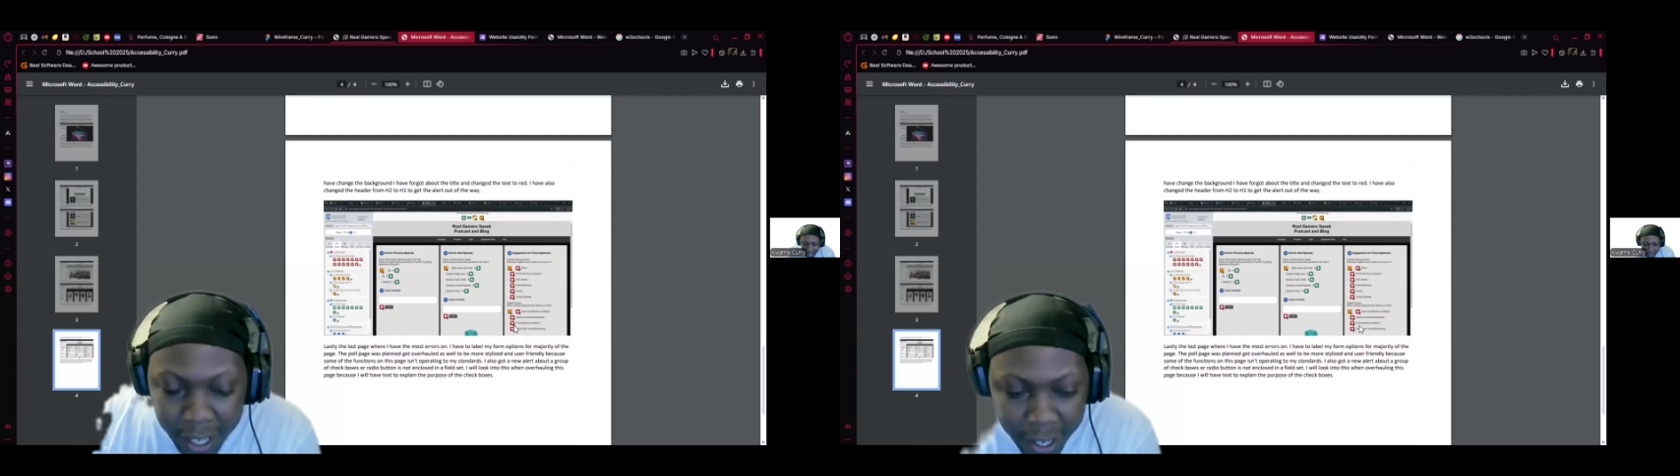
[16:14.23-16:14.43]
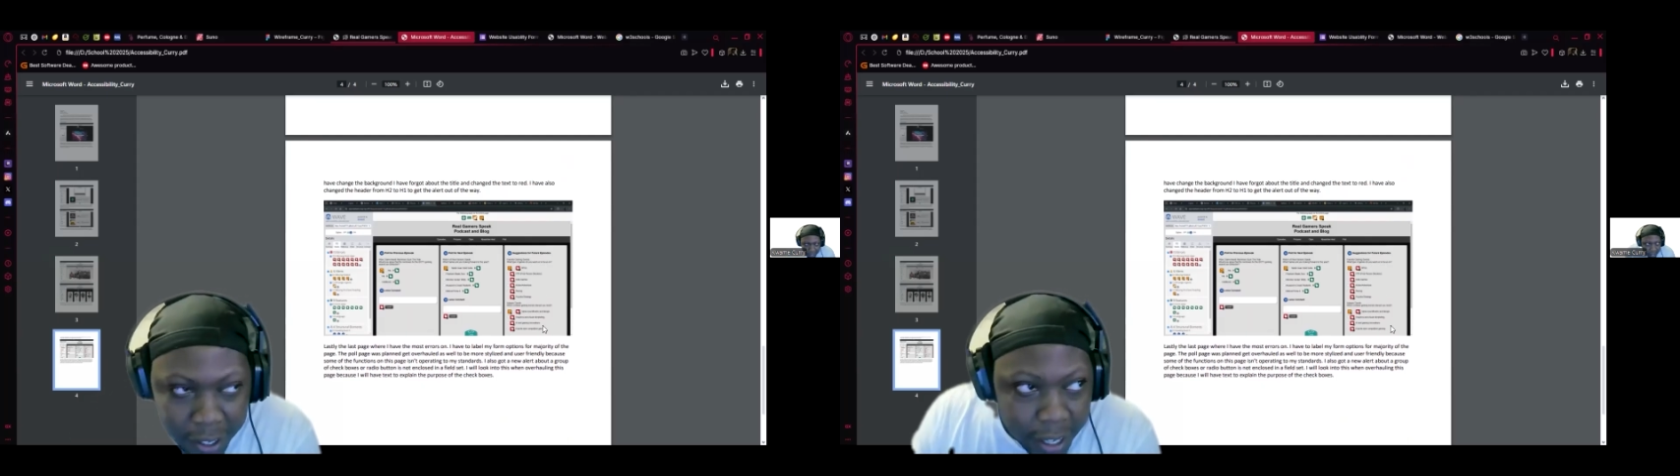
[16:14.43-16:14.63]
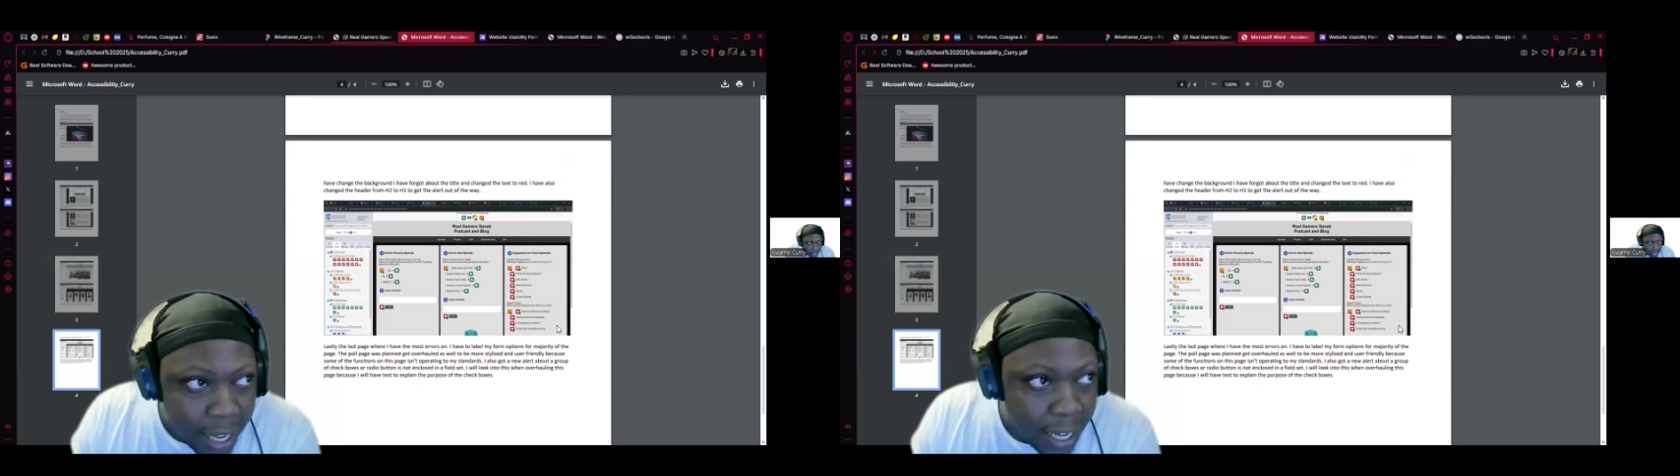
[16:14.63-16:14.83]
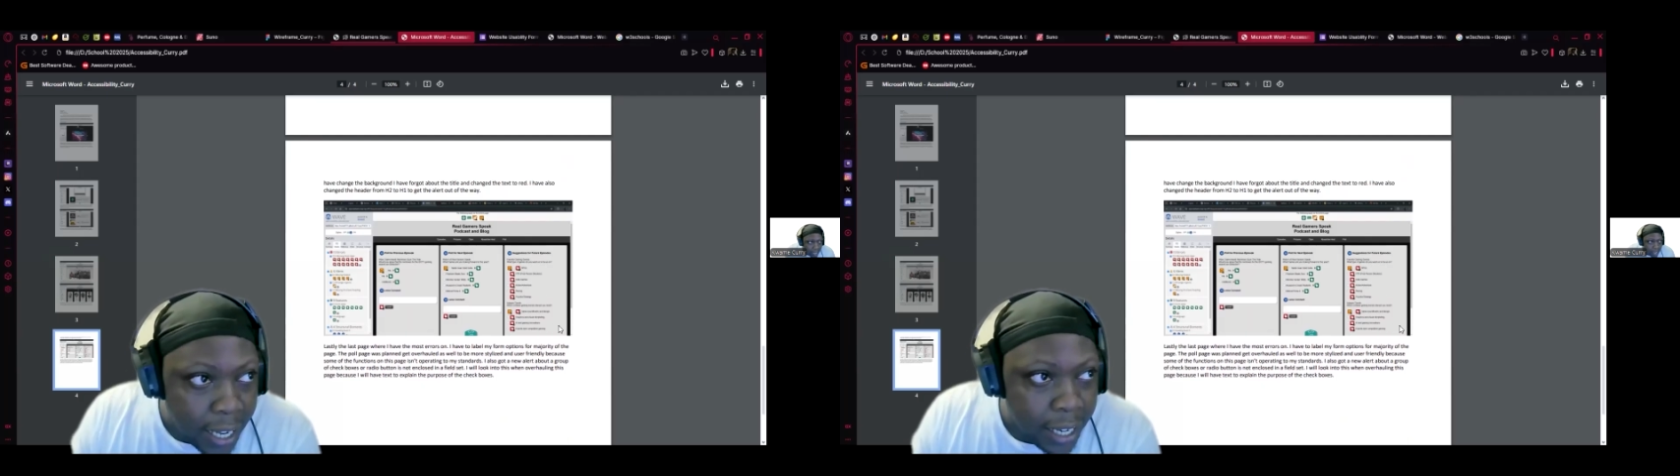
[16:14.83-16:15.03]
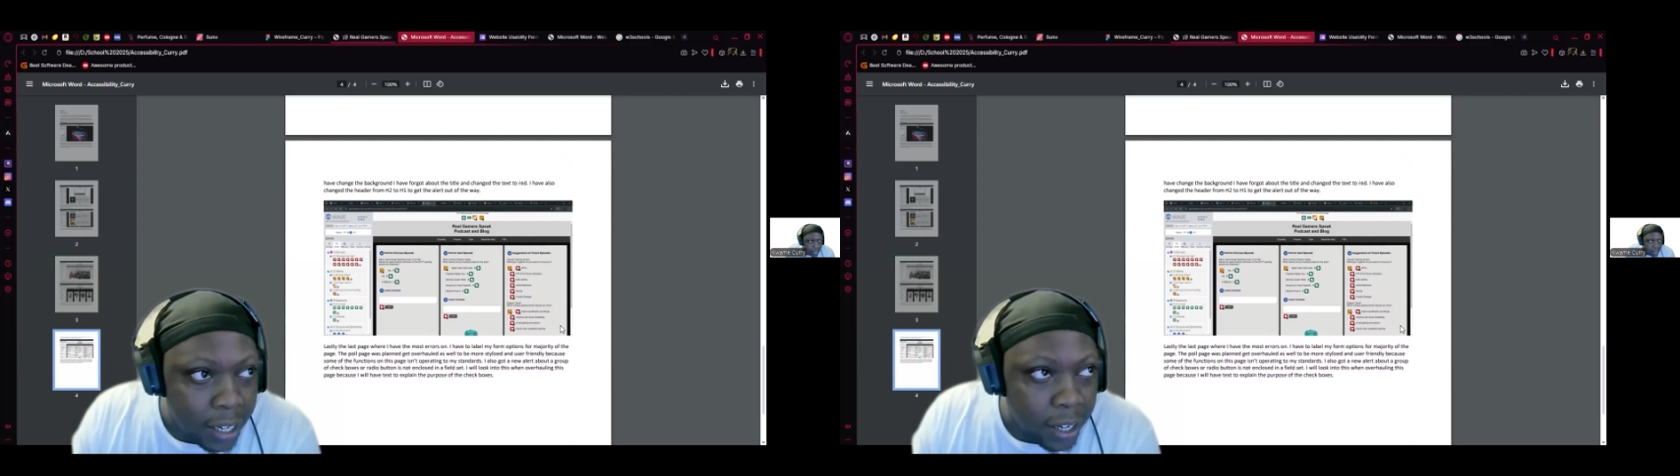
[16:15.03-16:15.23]
there and
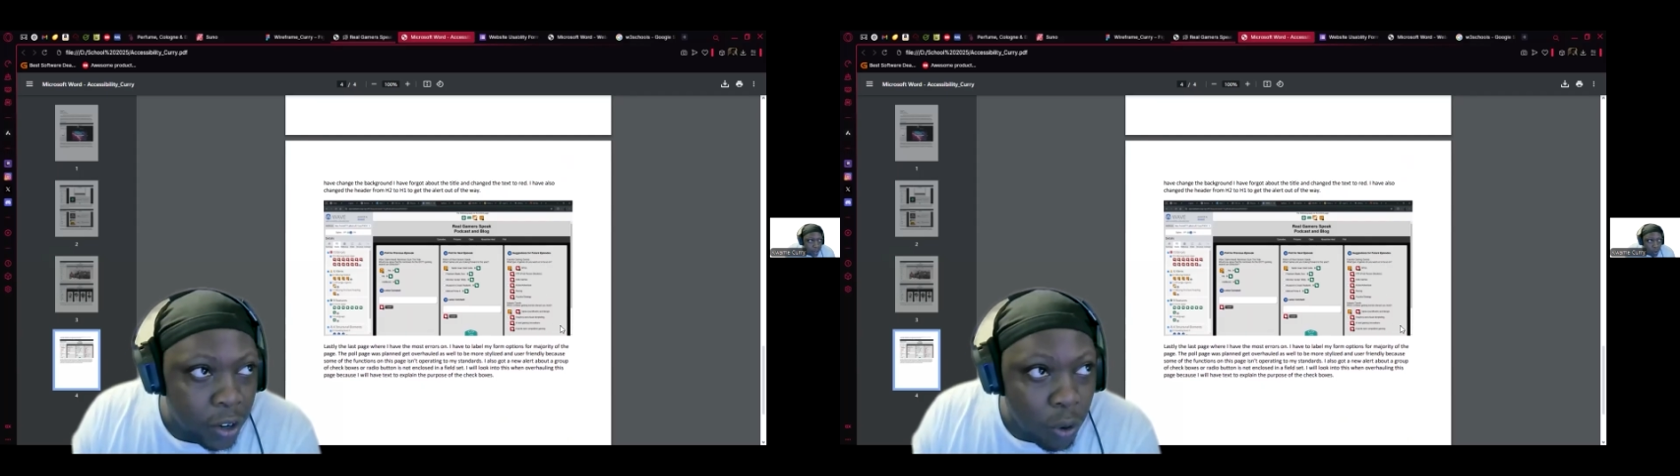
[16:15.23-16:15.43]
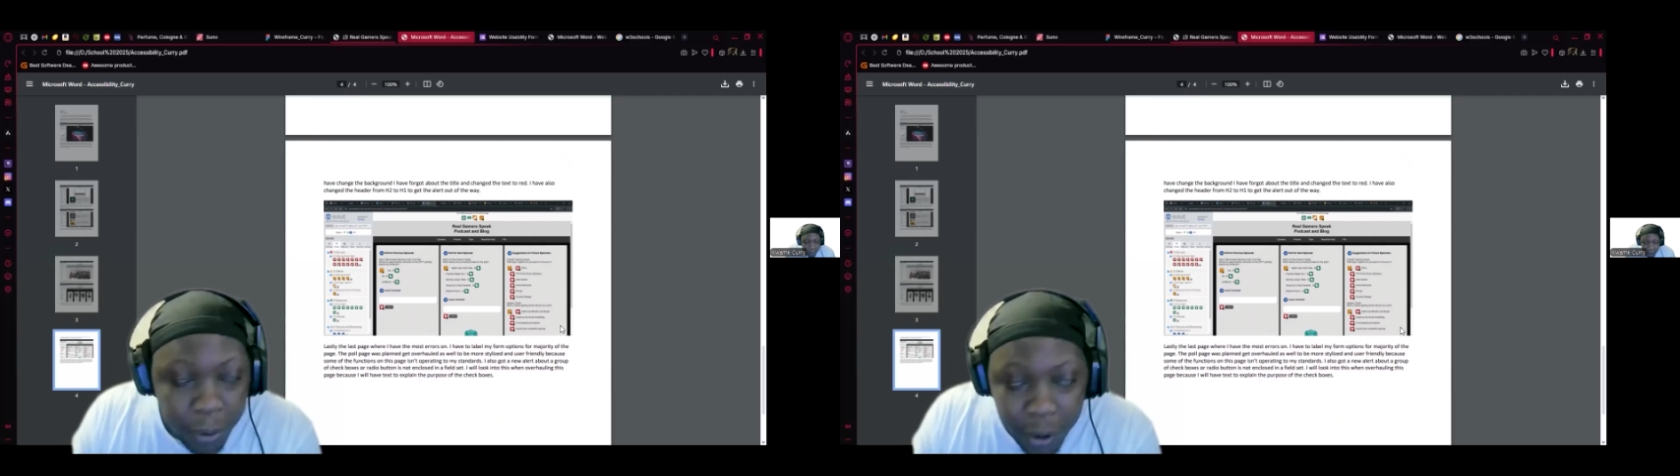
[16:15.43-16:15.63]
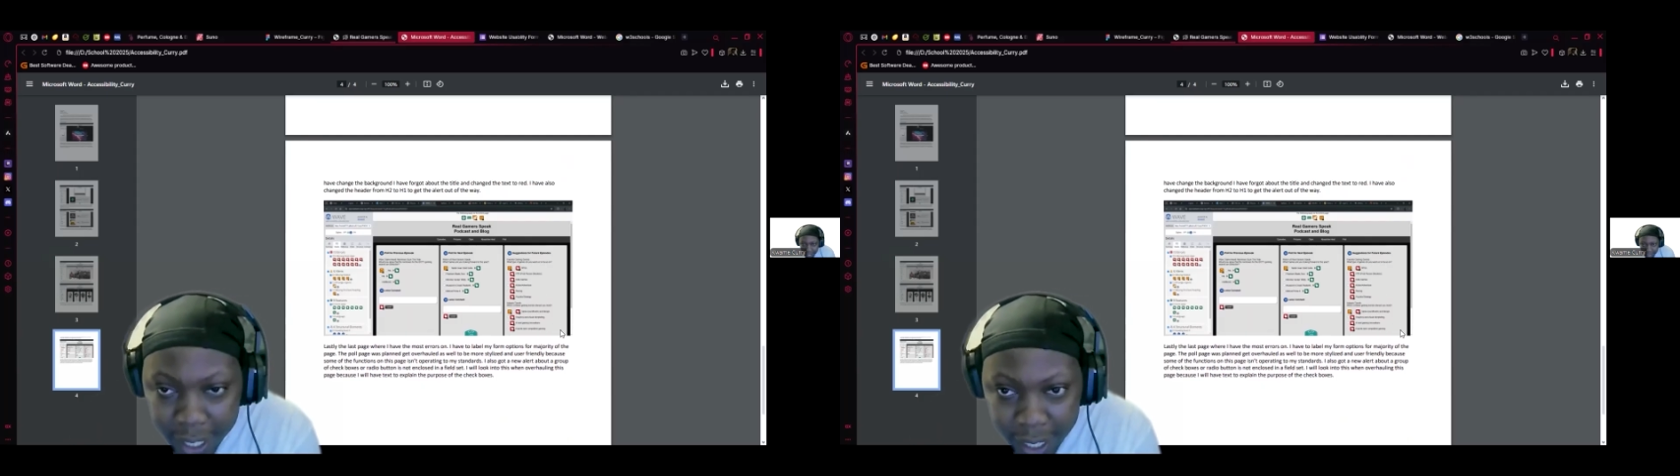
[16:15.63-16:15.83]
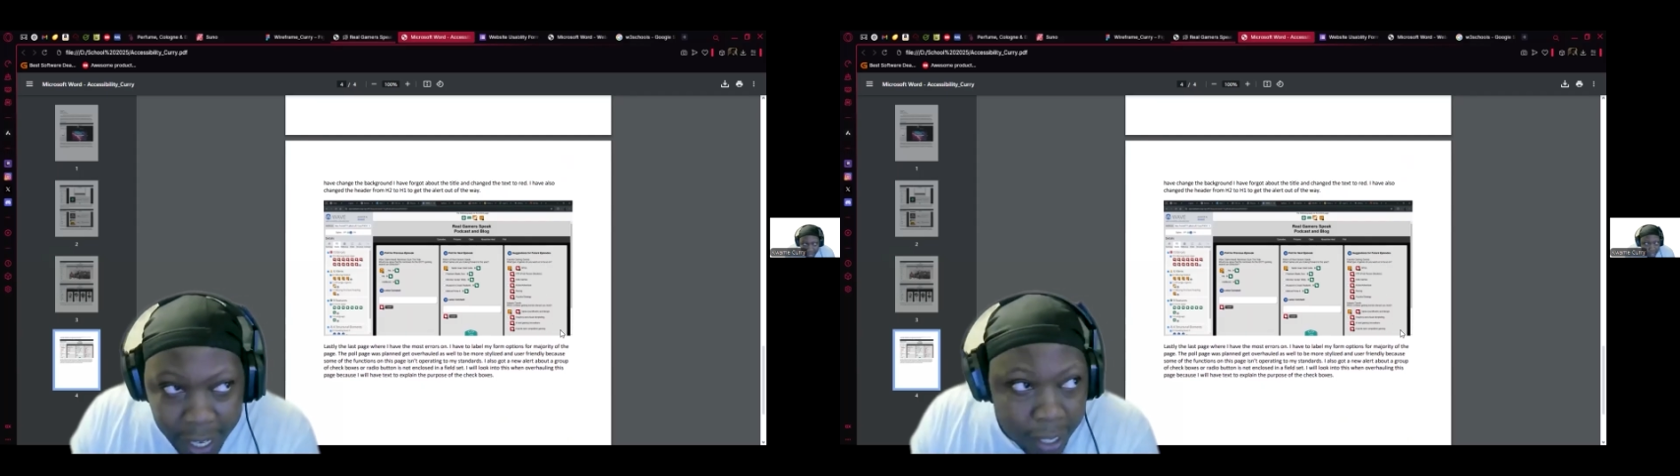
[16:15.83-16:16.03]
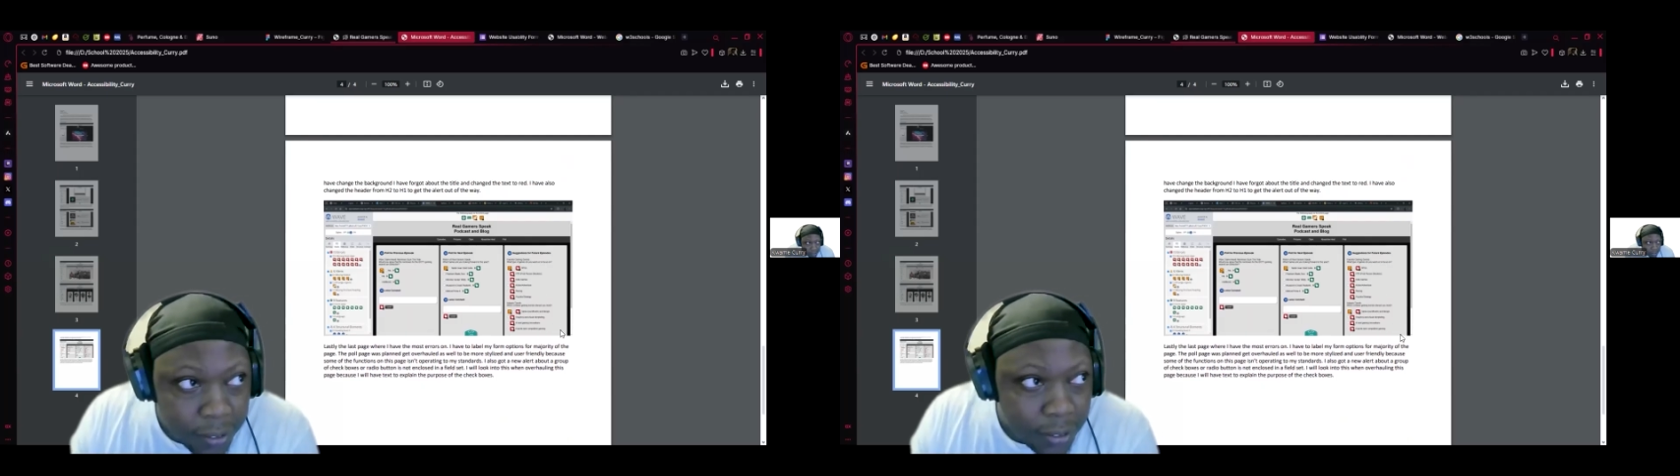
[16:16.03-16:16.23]
I incorporate
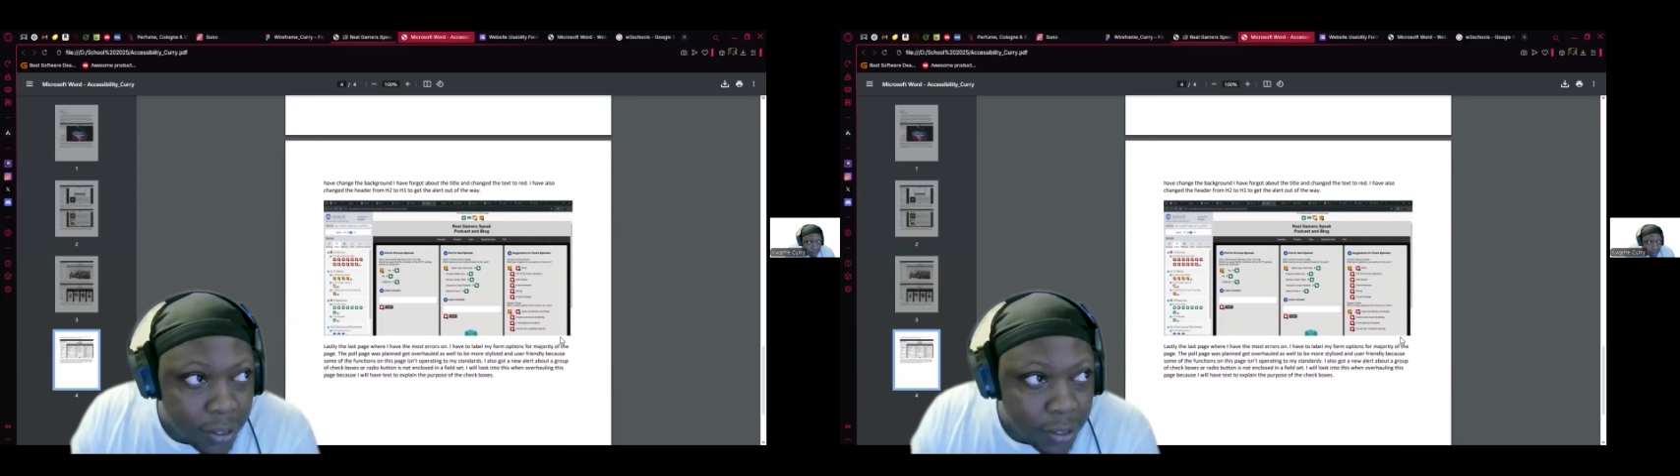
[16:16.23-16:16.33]
that.